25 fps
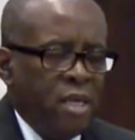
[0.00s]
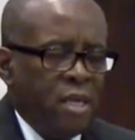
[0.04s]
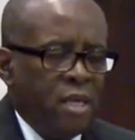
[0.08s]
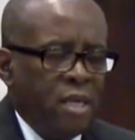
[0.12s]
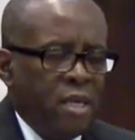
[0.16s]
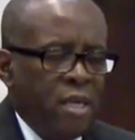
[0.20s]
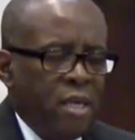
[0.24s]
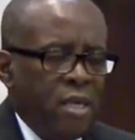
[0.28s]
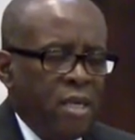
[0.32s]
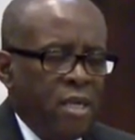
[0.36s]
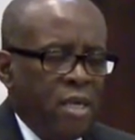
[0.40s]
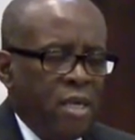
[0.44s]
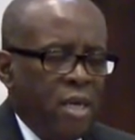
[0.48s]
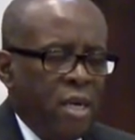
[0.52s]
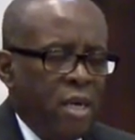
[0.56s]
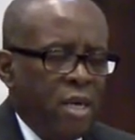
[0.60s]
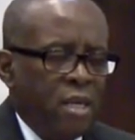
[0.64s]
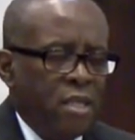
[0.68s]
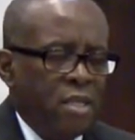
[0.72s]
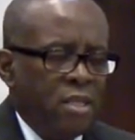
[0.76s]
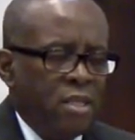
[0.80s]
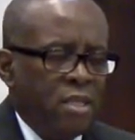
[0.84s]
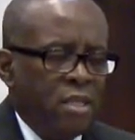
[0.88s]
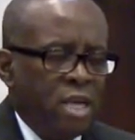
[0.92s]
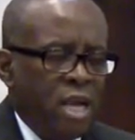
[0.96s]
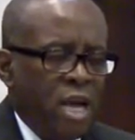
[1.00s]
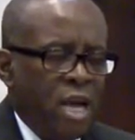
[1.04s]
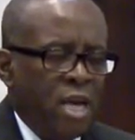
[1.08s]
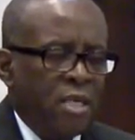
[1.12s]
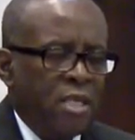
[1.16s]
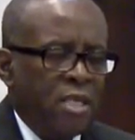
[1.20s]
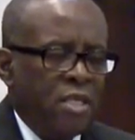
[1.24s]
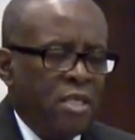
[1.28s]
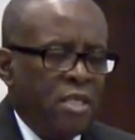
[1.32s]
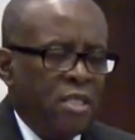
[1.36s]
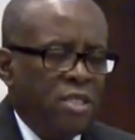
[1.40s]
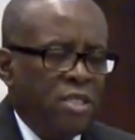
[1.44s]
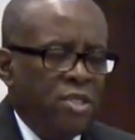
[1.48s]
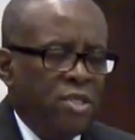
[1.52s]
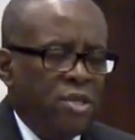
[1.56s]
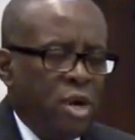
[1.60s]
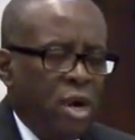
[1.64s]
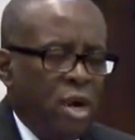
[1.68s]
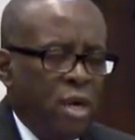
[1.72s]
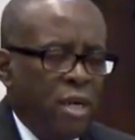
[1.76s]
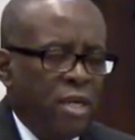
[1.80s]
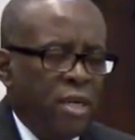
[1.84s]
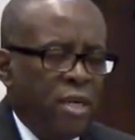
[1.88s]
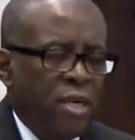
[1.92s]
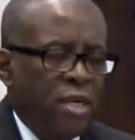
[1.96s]
lead us out of this
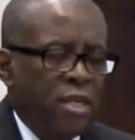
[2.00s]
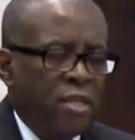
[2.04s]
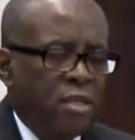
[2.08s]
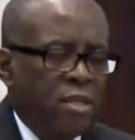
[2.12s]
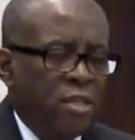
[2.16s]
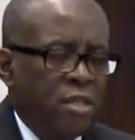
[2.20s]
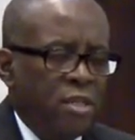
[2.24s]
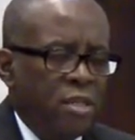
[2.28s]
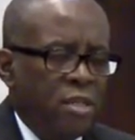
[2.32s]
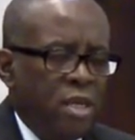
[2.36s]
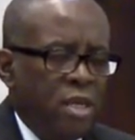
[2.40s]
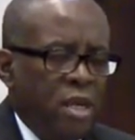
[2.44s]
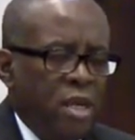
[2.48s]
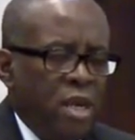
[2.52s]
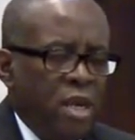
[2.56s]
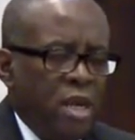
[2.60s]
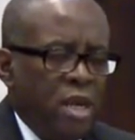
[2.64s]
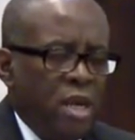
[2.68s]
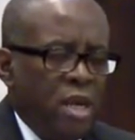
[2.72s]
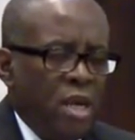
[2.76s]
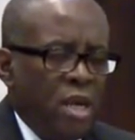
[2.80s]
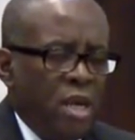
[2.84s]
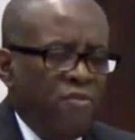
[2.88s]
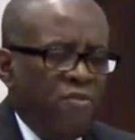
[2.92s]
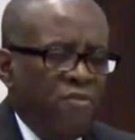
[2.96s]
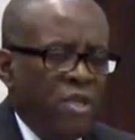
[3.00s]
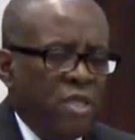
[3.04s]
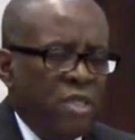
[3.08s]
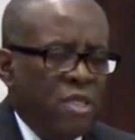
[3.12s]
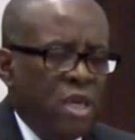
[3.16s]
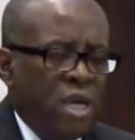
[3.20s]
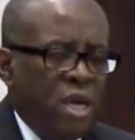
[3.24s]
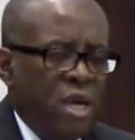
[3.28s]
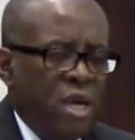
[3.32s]
darkness, of this